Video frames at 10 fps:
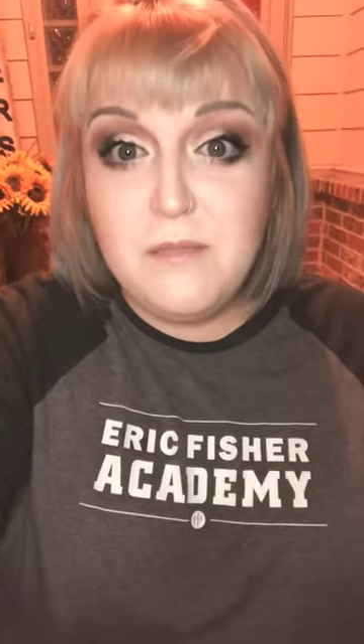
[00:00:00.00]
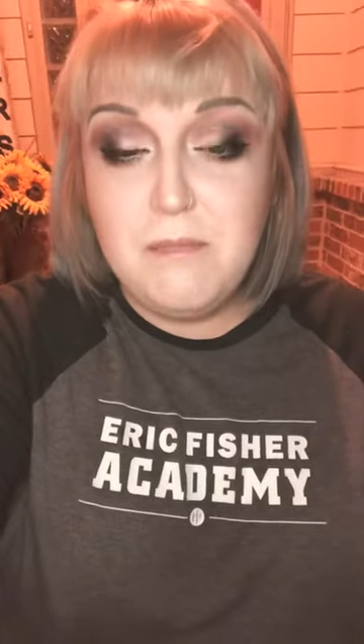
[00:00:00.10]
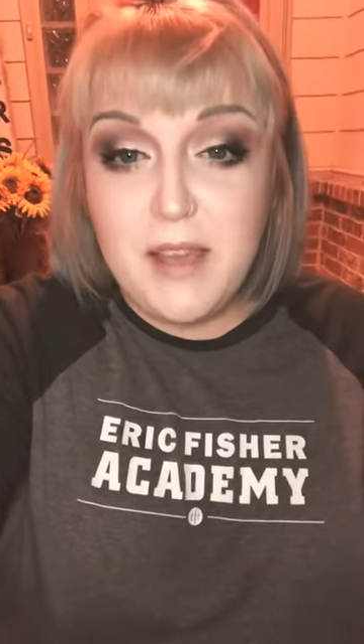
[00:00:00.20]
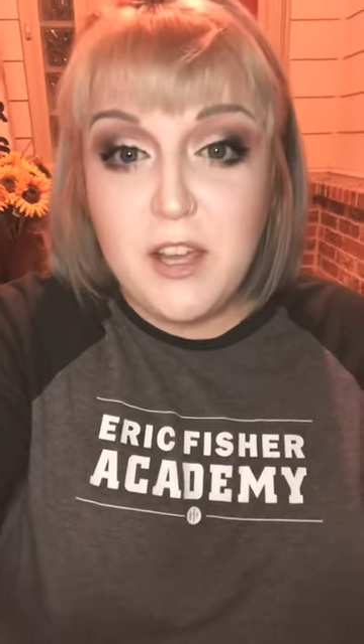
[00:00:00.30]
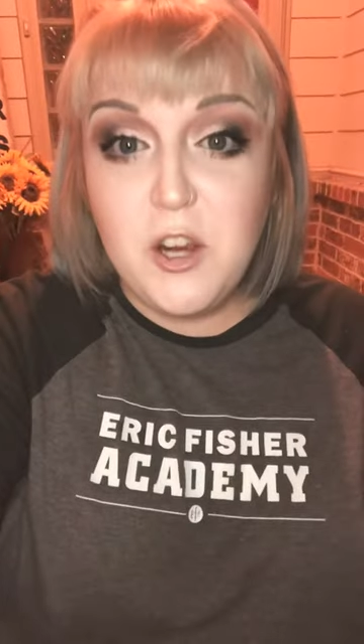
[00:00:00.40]

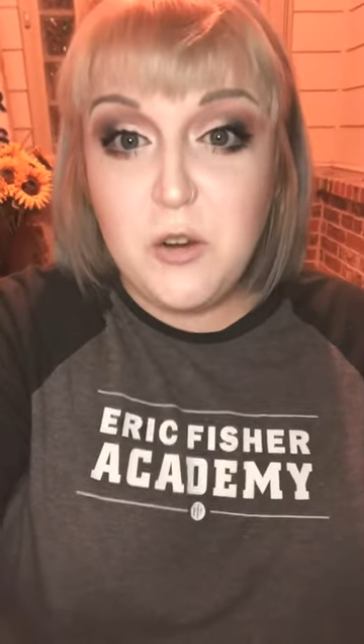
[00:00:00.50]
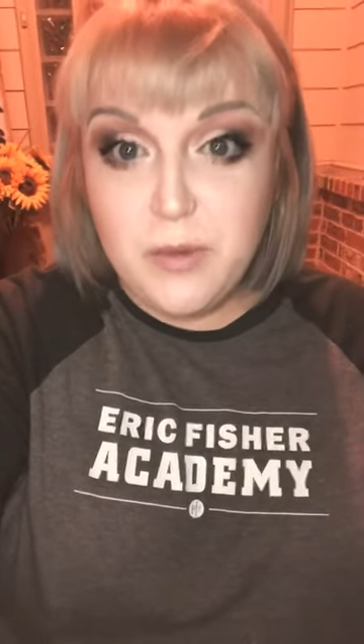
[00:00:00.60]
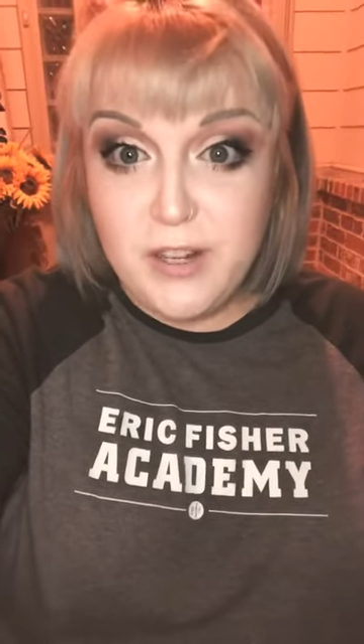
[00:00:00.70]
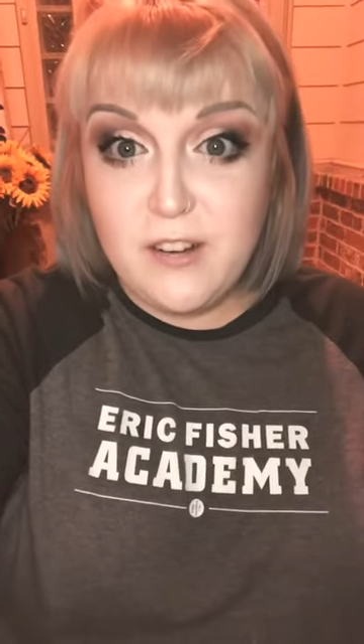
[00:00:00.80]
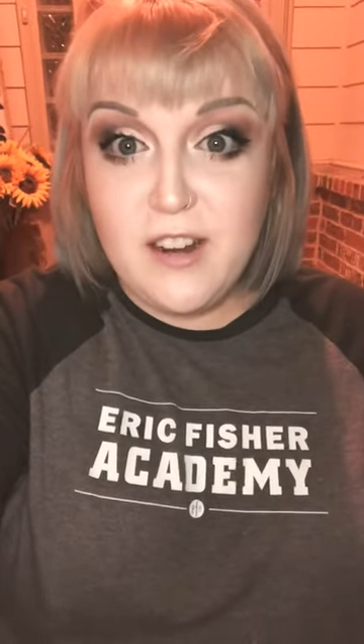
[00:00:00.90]
make a
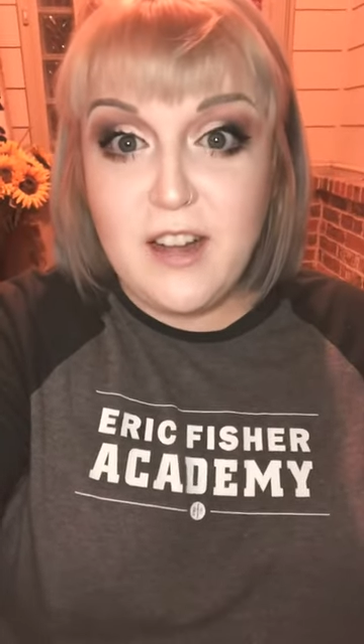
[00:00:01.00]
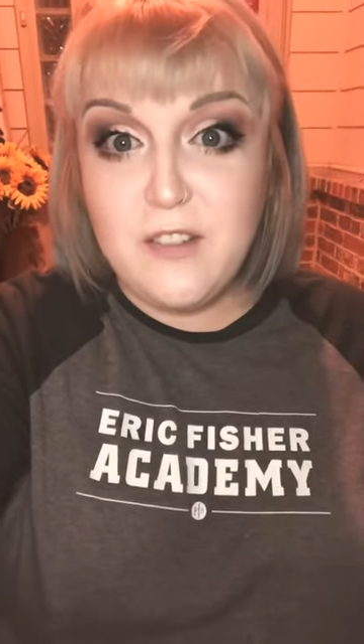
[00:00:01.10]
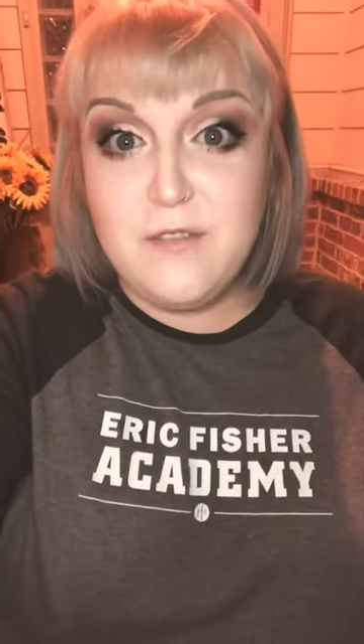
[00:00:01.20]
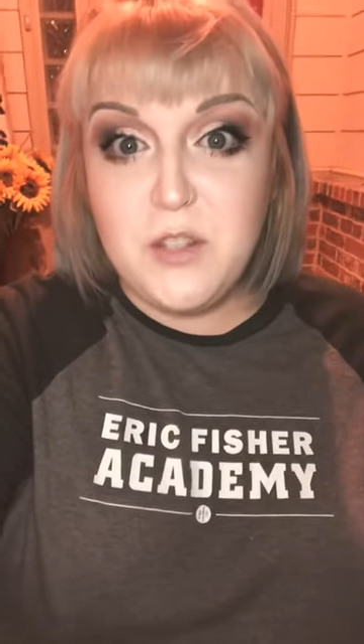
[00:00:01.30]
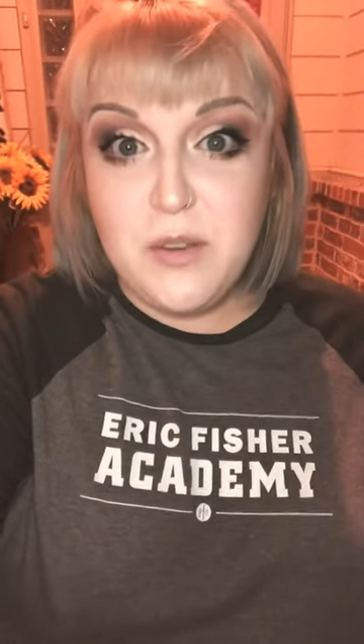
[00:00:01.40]
career out
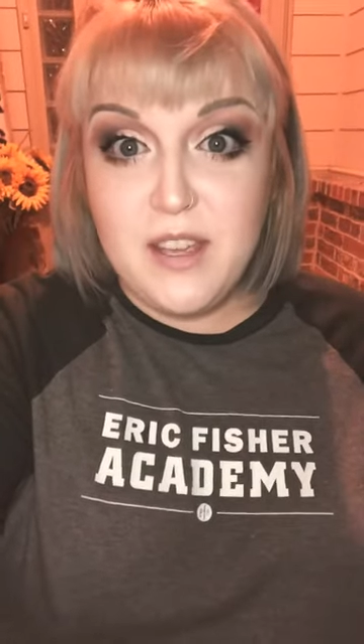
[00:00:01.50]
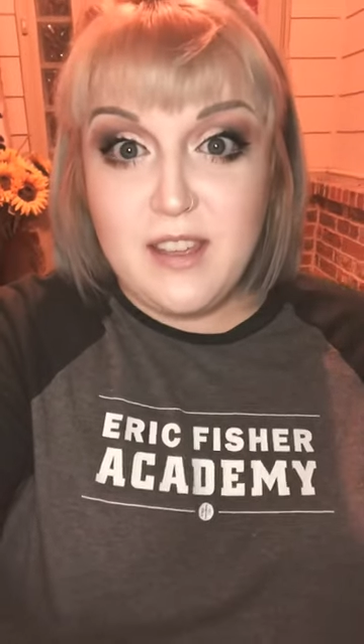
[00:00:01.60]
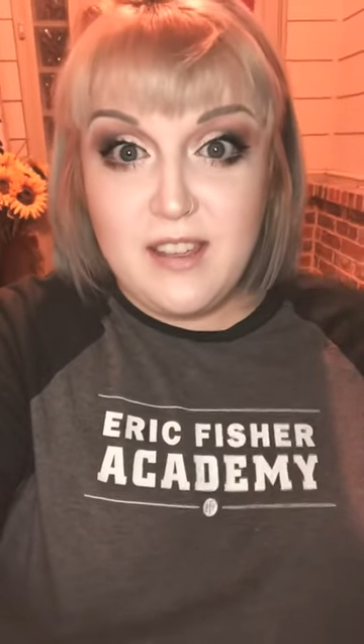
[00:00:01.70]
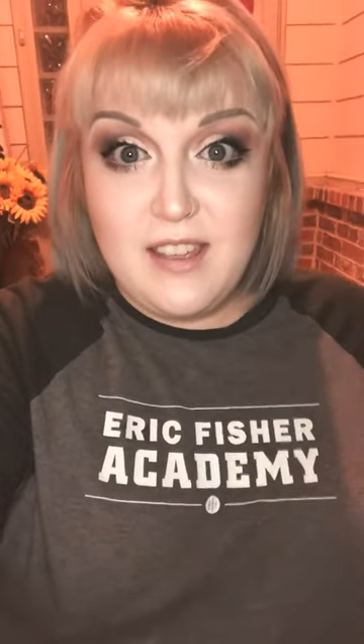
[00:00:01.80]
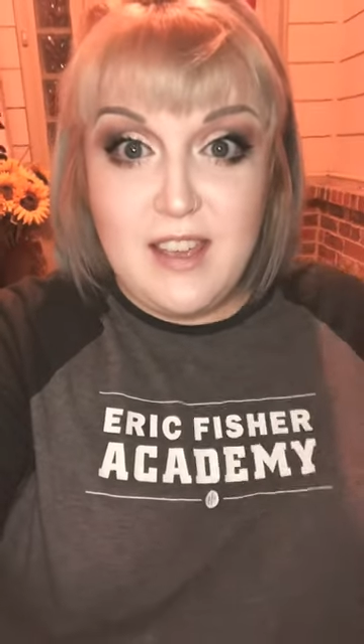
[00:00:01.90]
of
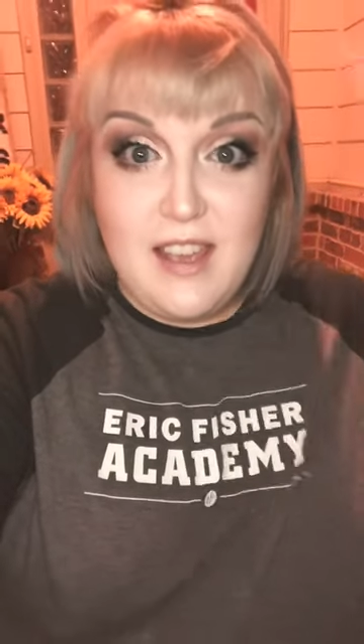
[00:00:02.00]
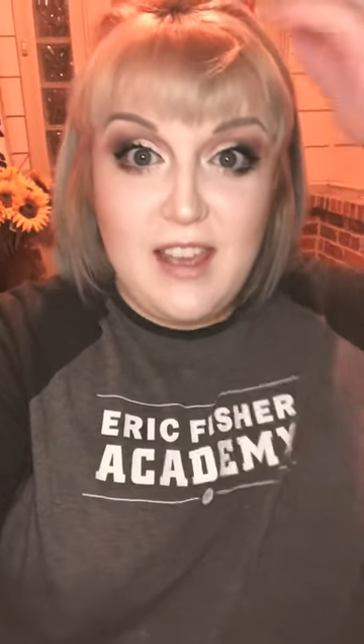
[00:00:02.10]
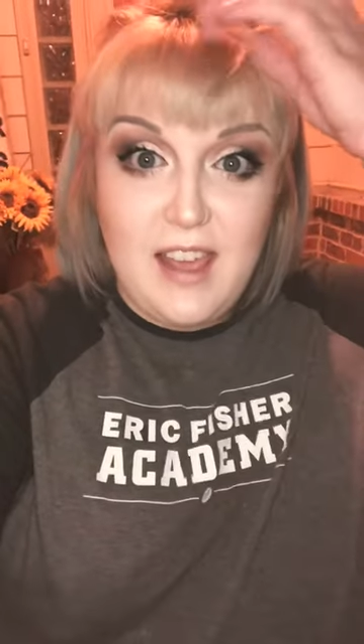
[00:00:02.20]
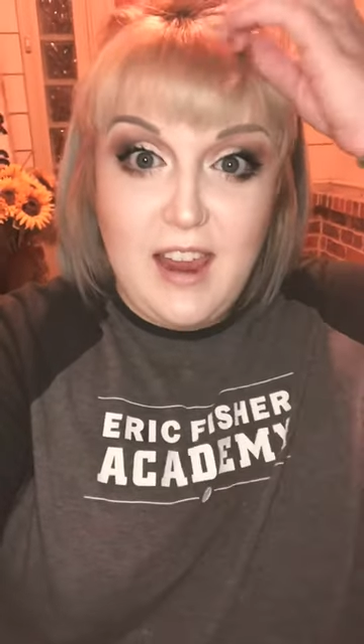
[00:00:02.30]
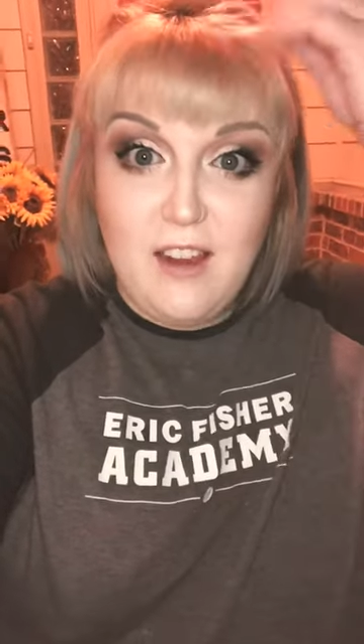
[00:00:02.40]
doing
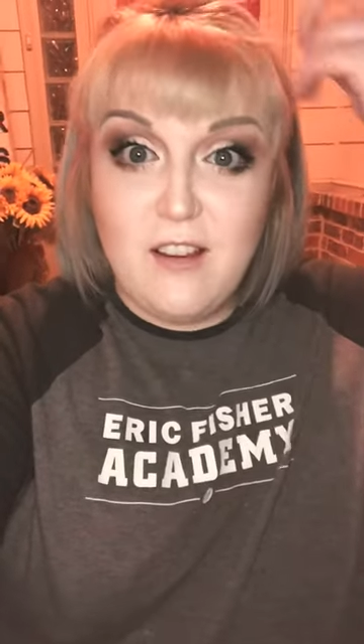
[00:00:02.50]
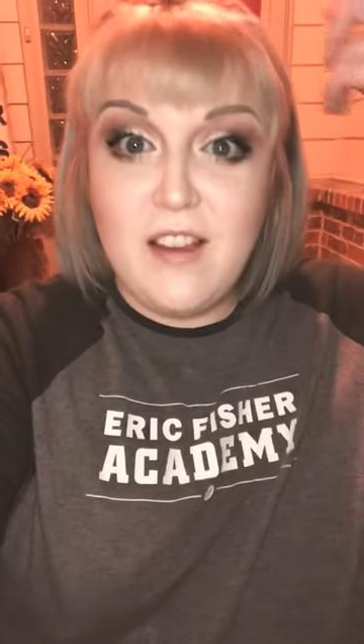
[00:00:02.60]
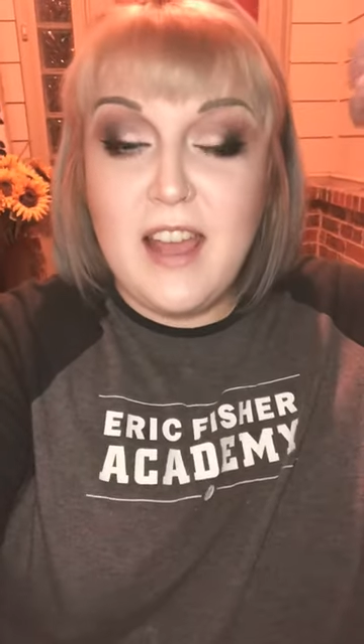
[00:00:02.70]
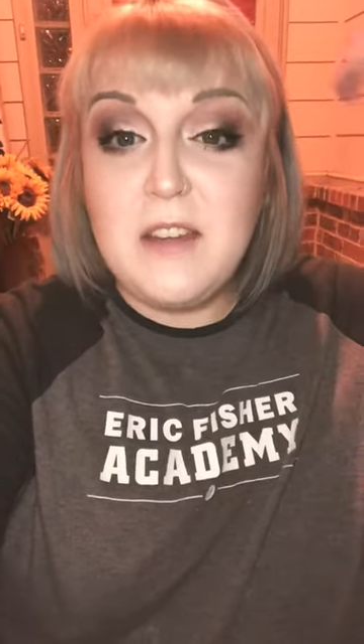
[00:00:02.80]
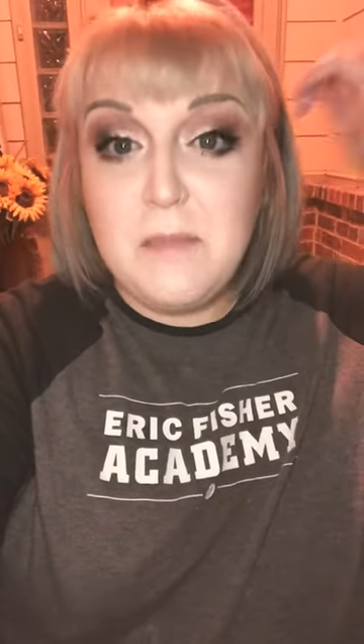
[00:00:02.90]

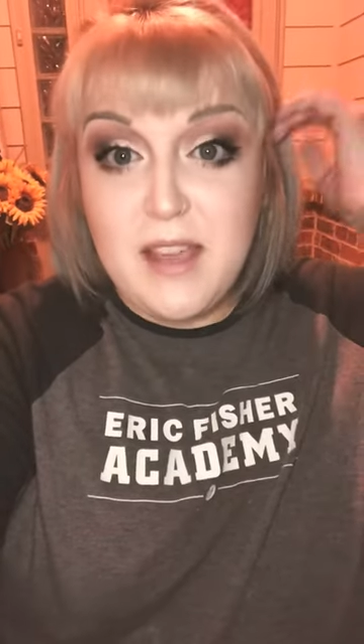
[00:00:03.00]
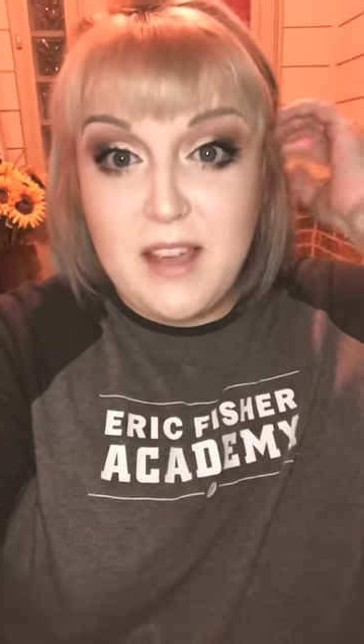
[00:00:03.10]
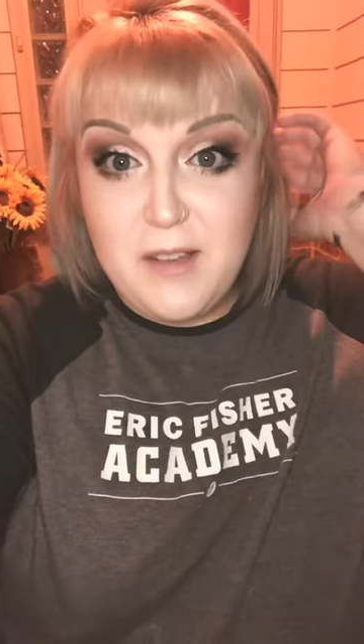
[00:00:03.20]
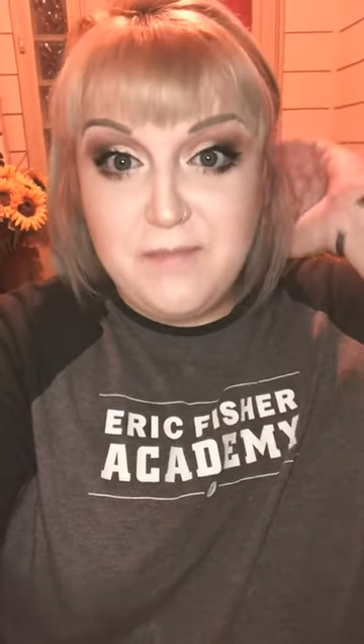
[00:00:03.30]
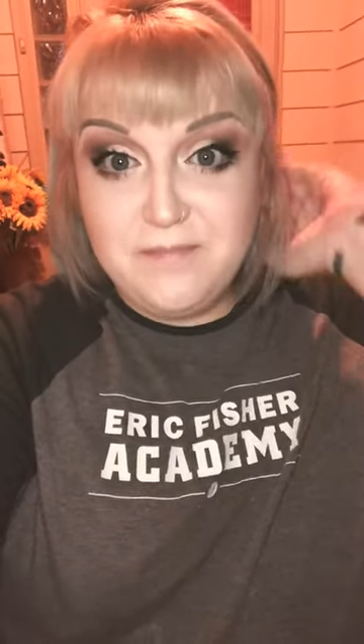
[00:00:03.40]
hair and
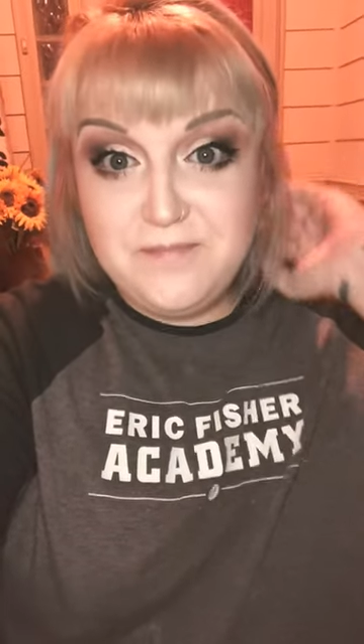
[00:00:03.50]
makeup,